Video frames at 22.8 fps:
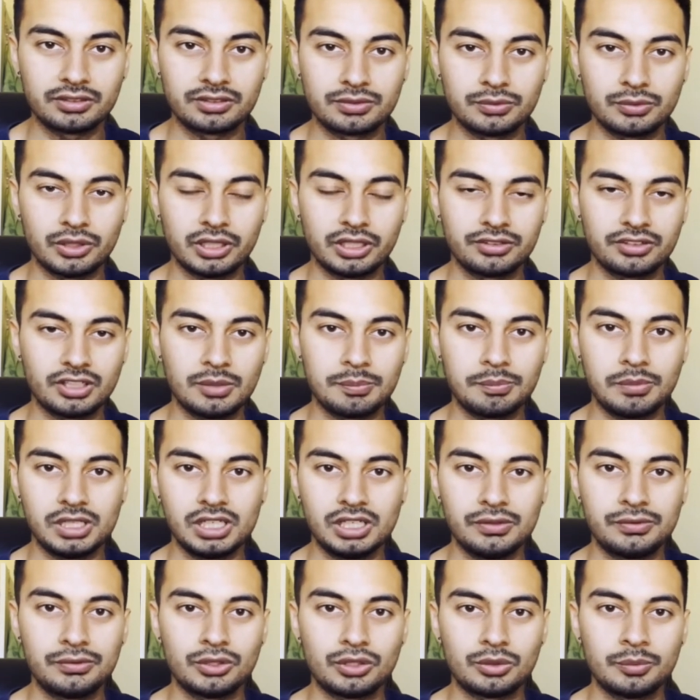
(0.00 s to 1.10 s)
For example,
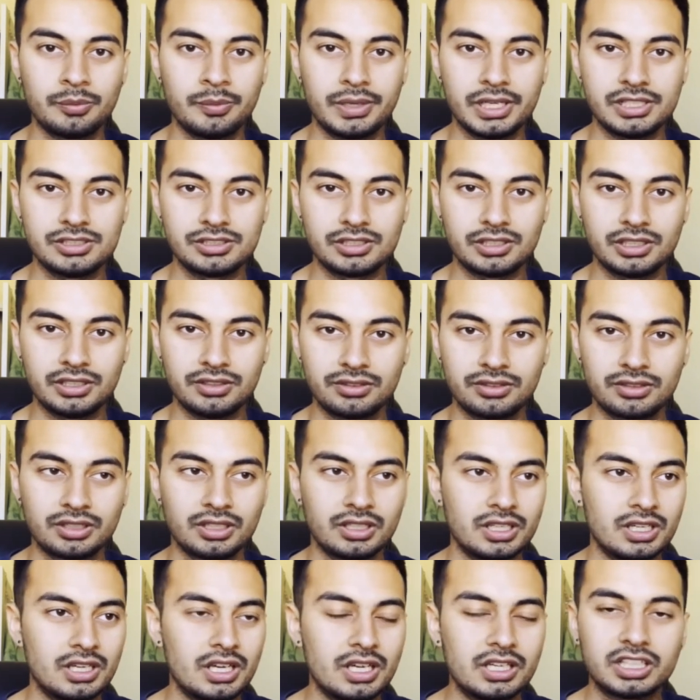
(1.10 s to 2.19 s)
if your major is
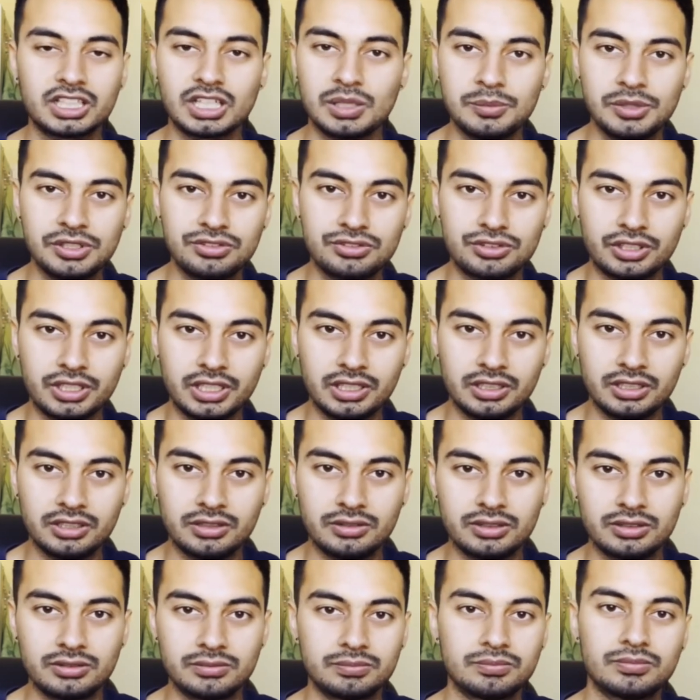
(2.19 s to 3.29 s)
chemistry,
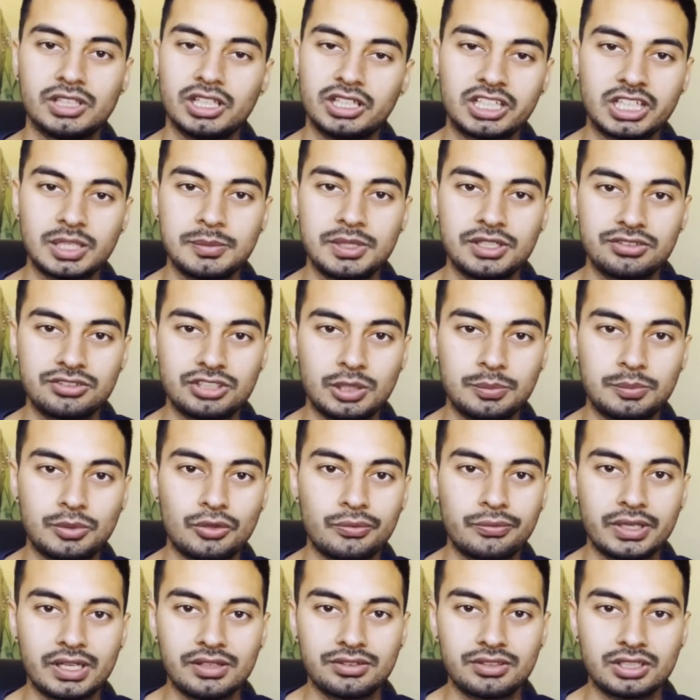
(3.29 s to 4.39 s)
the chemistry
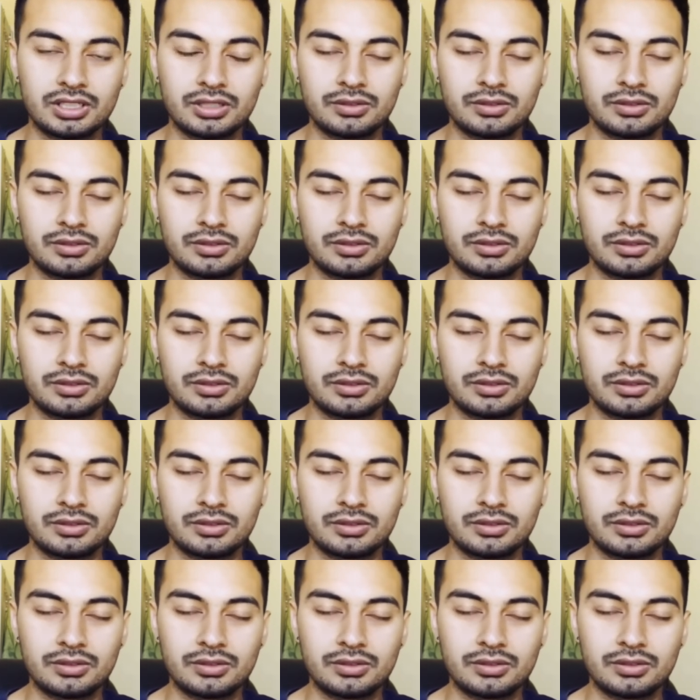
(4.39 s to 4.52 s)
professor